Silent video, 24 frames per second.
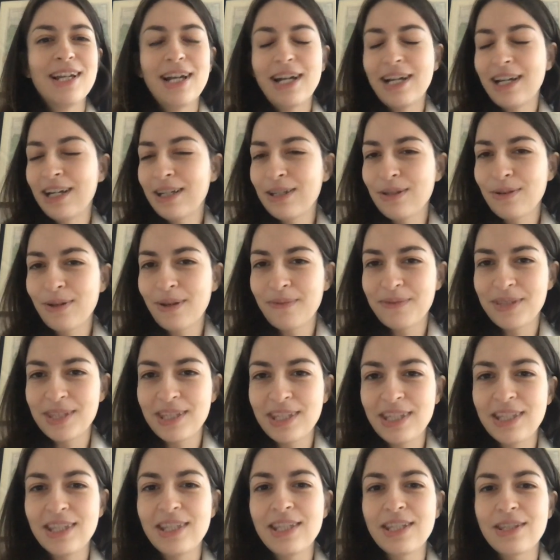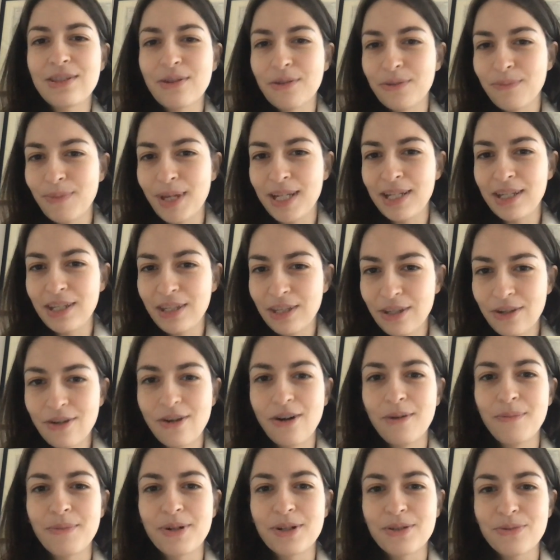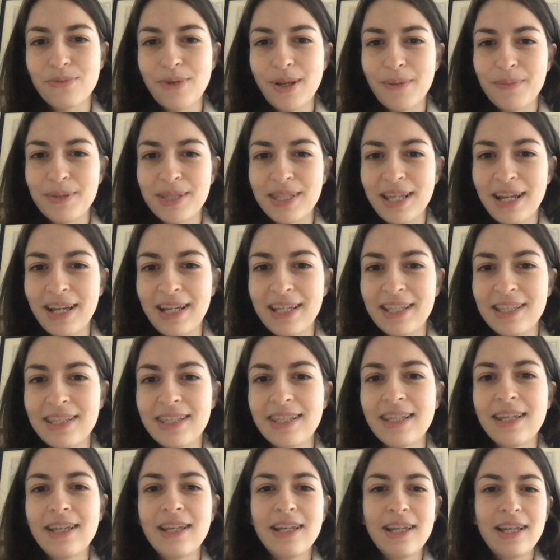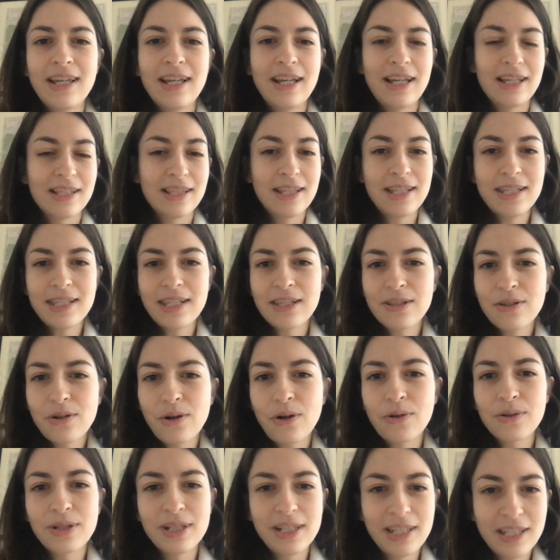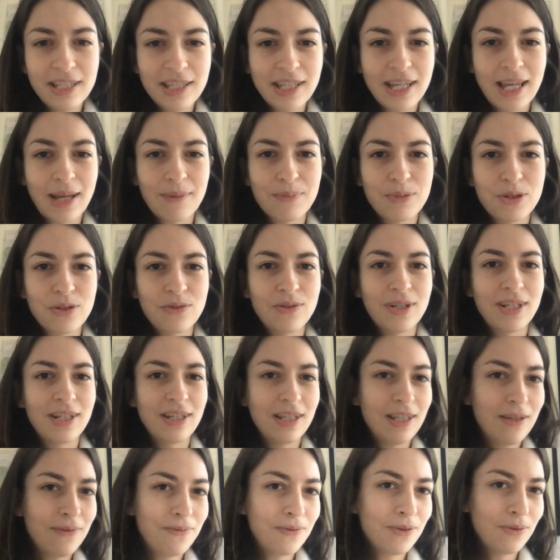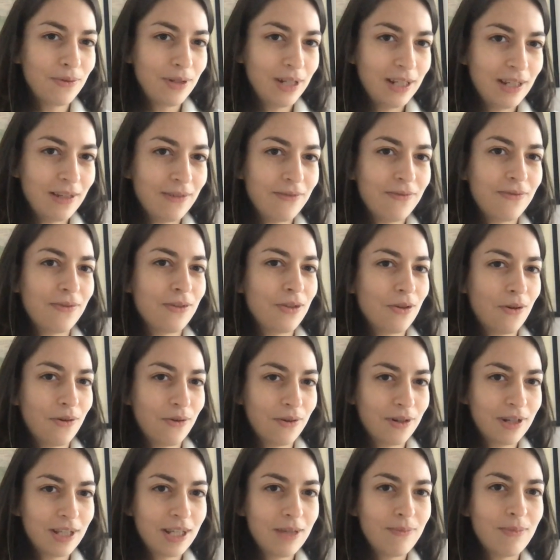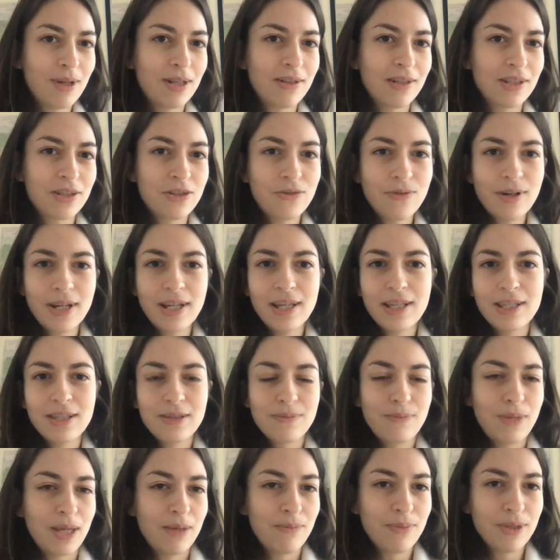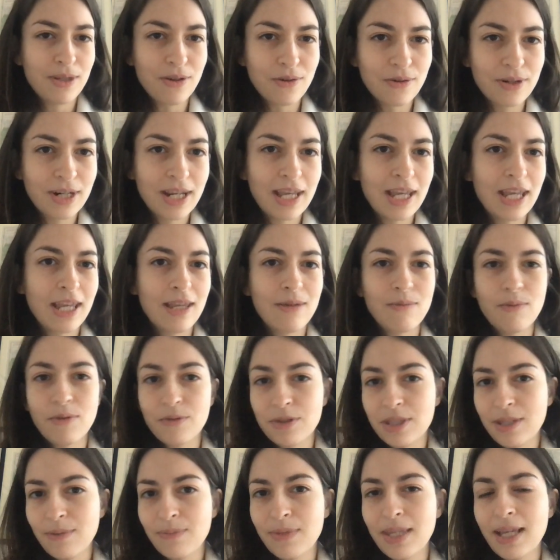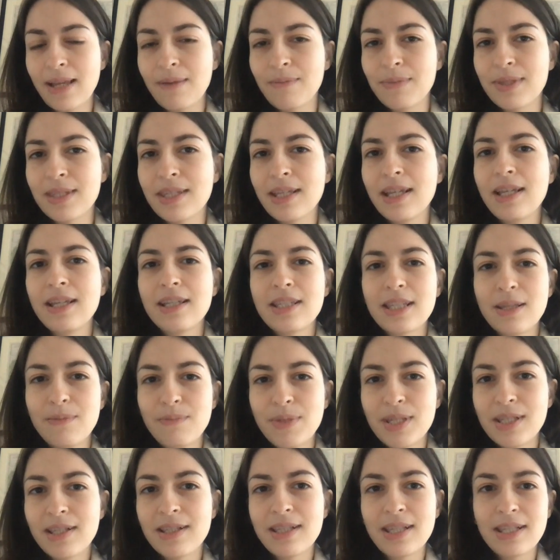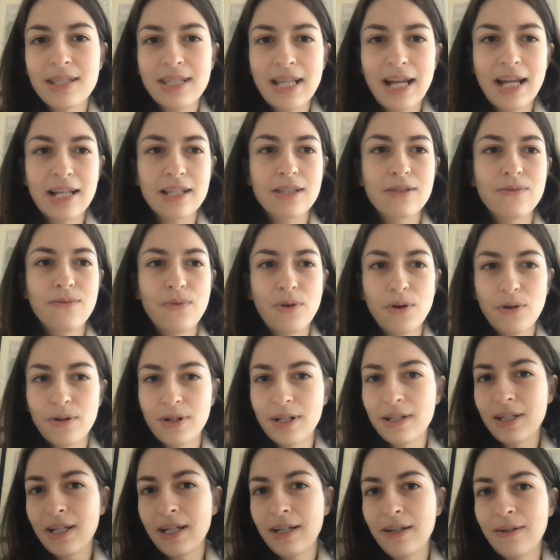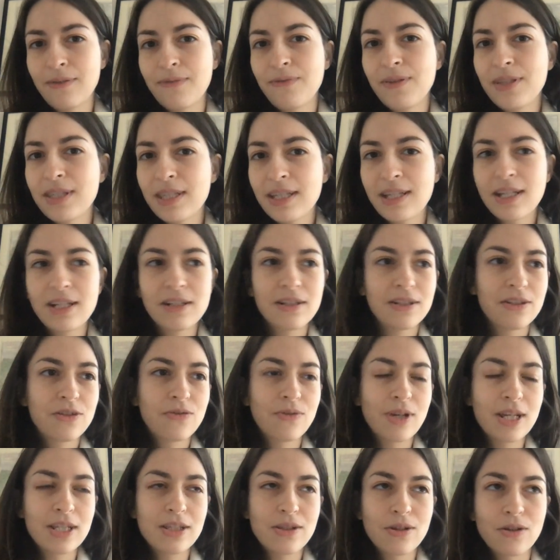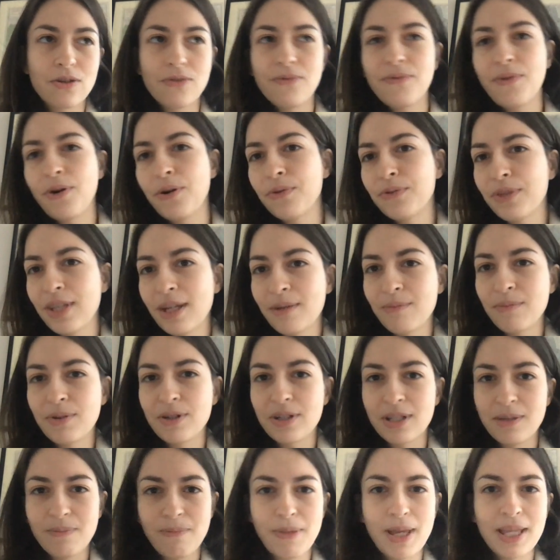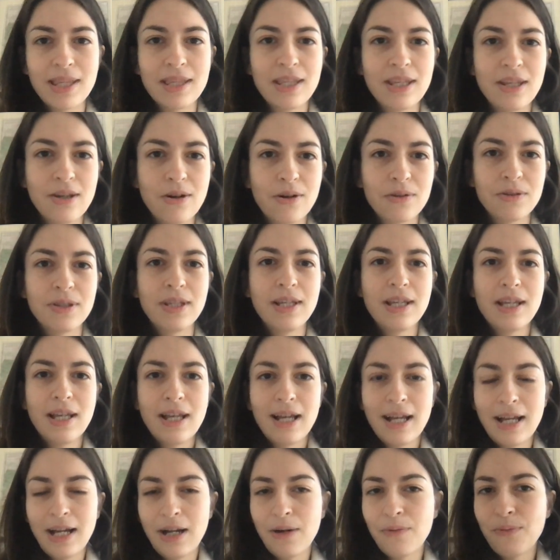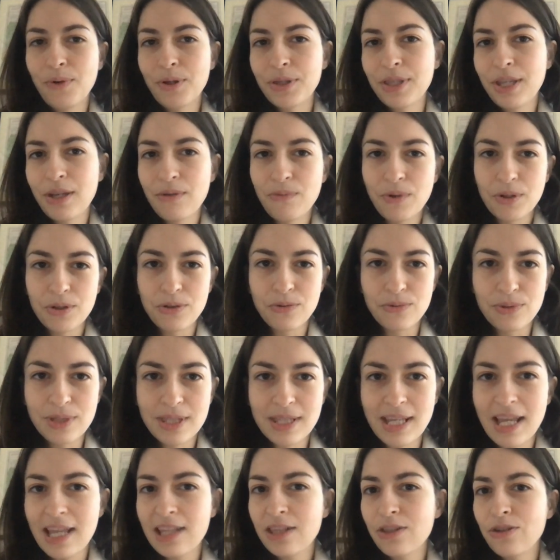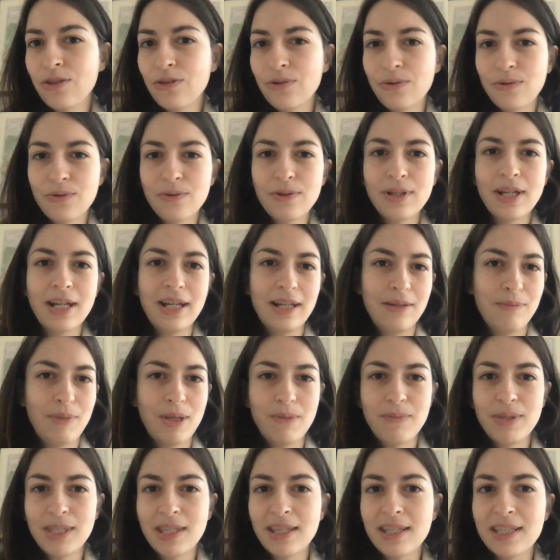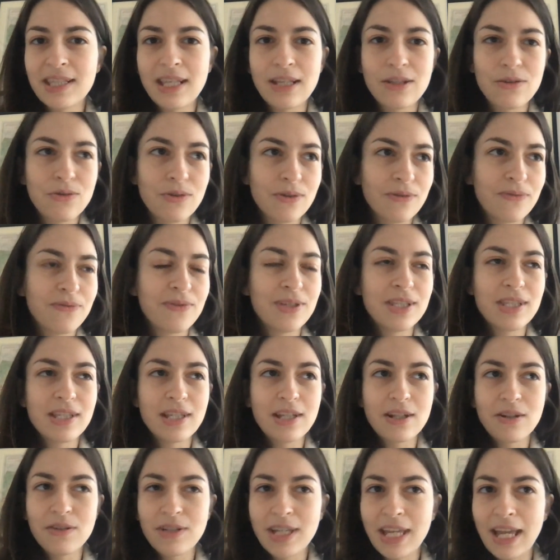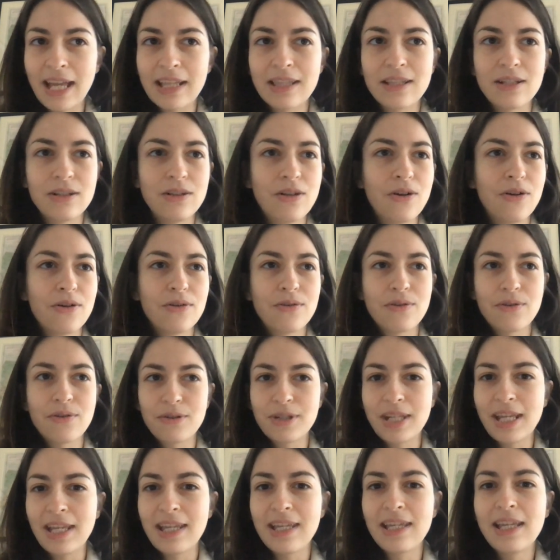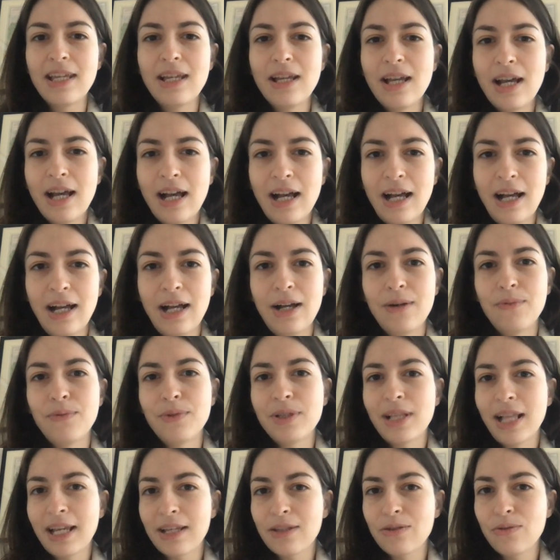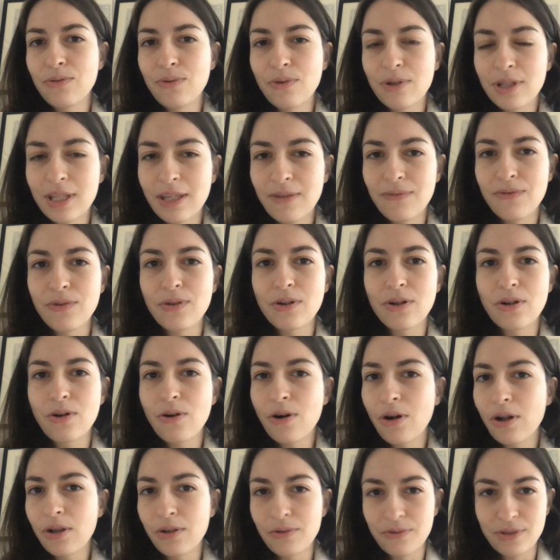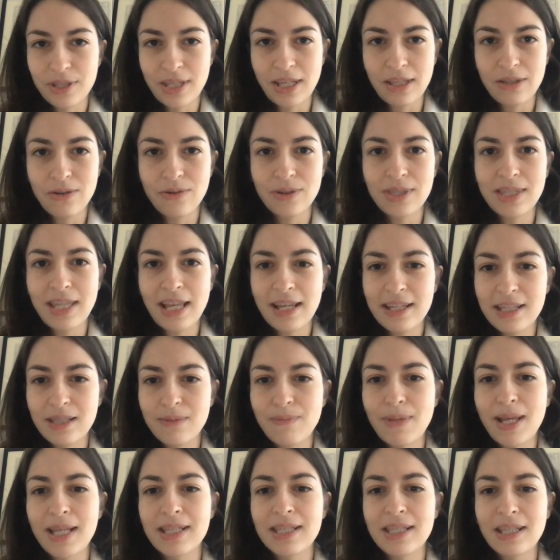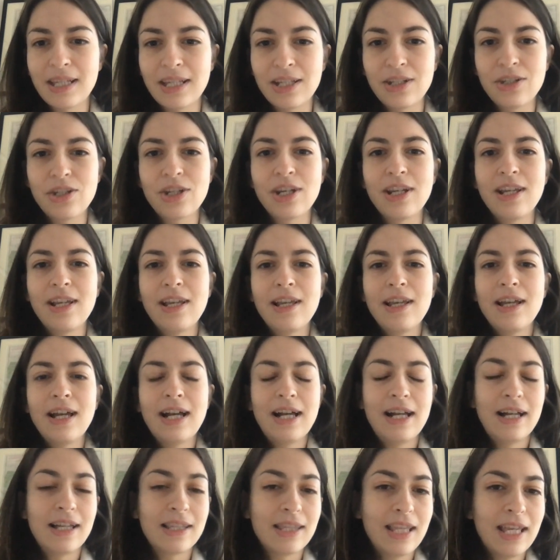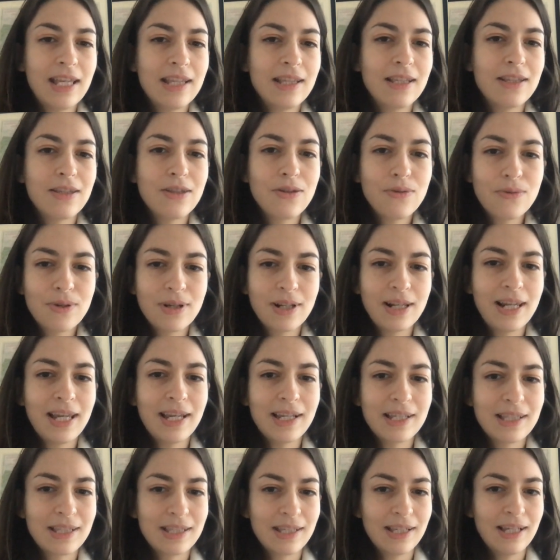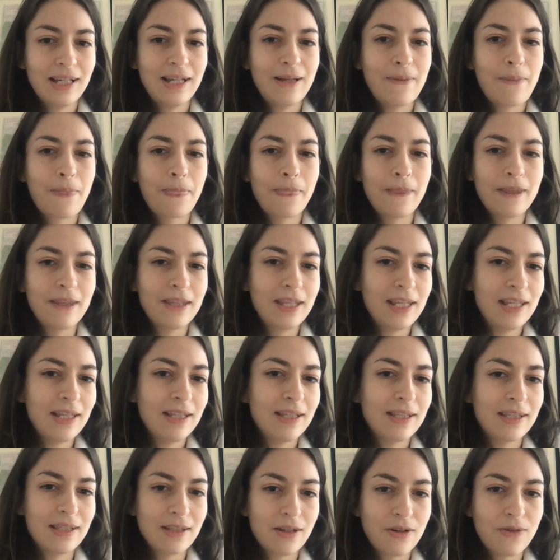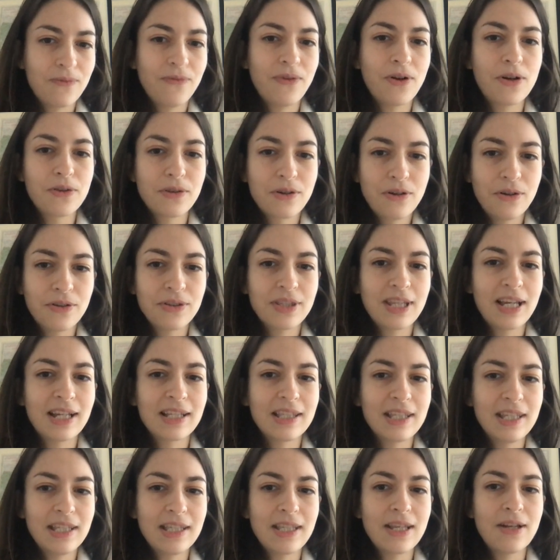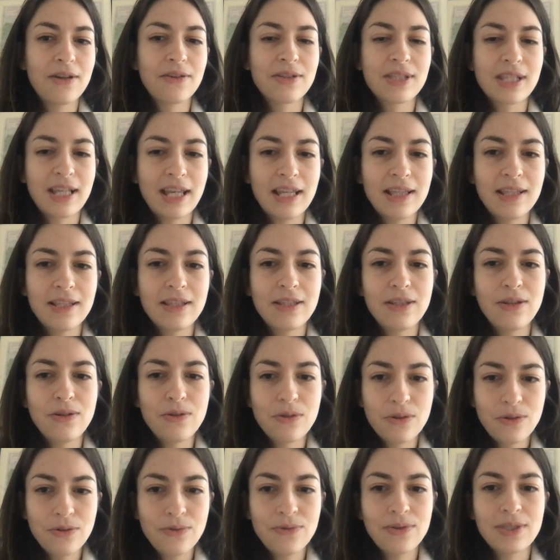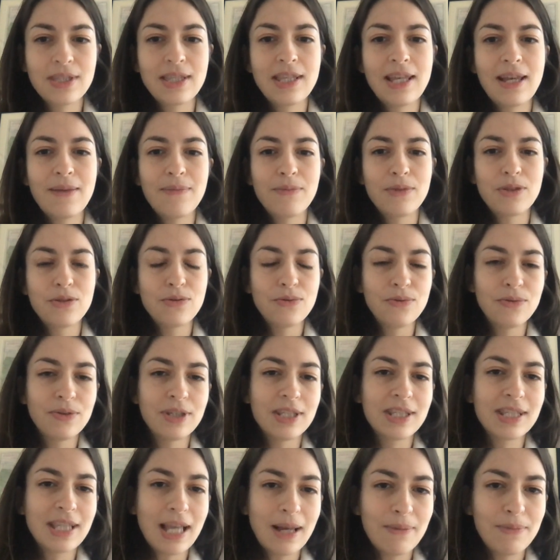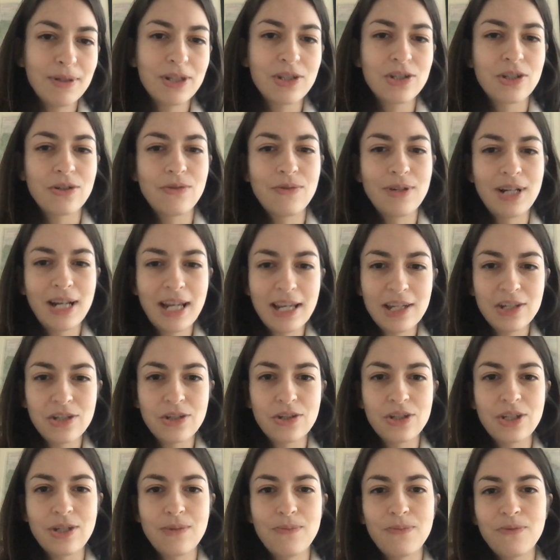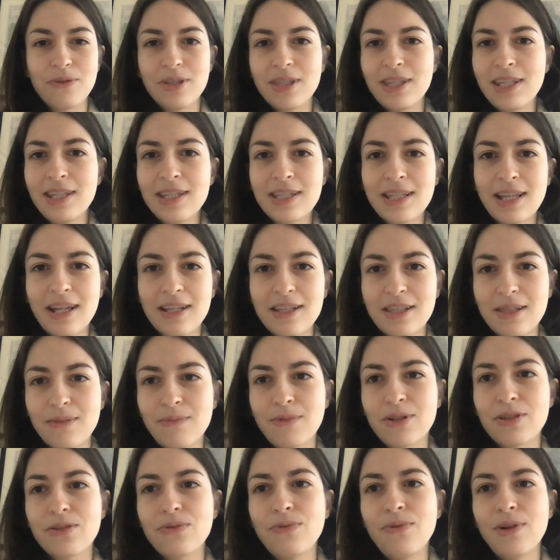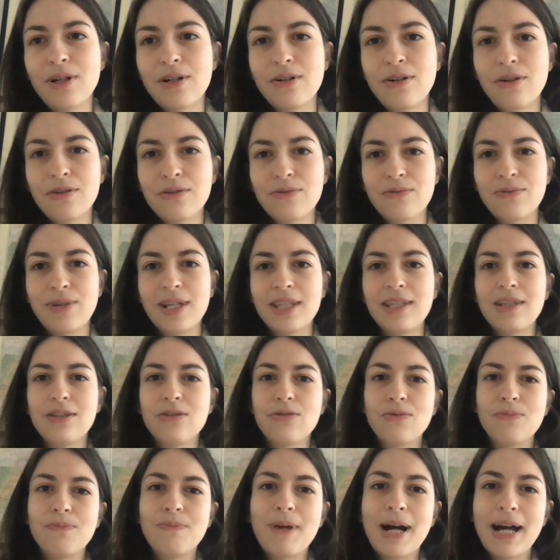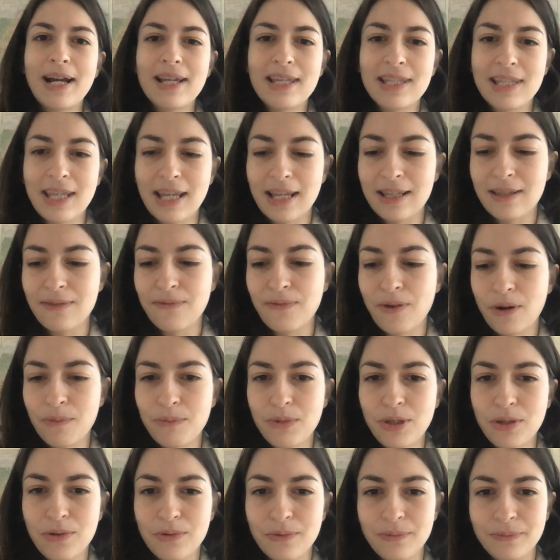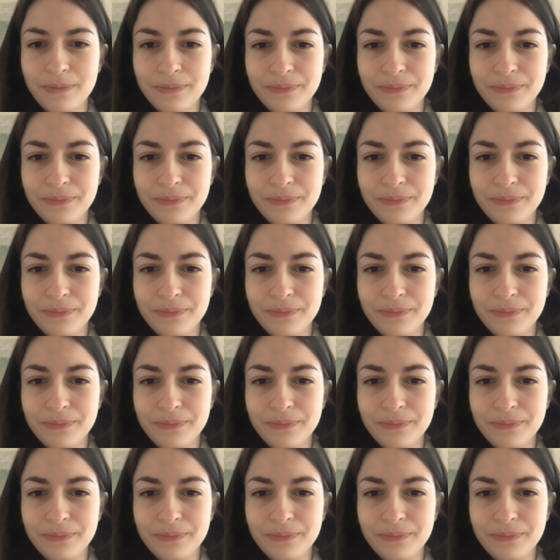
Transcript: Uh, you have seen this on many e-commerce websites. Uh, this is called lead capturing. If you leave your email address, maybe your name, or sometimes some businesses ask for a physical address or a phone number, depending on uh, what they want to send you. Uh, maybe they send you a physical catalog or they uh, would like to give you a call or send you a text message. Uh, then you collect um, these contact details and you use them to establish a relationship with these customers who are not ready to buy yet from you.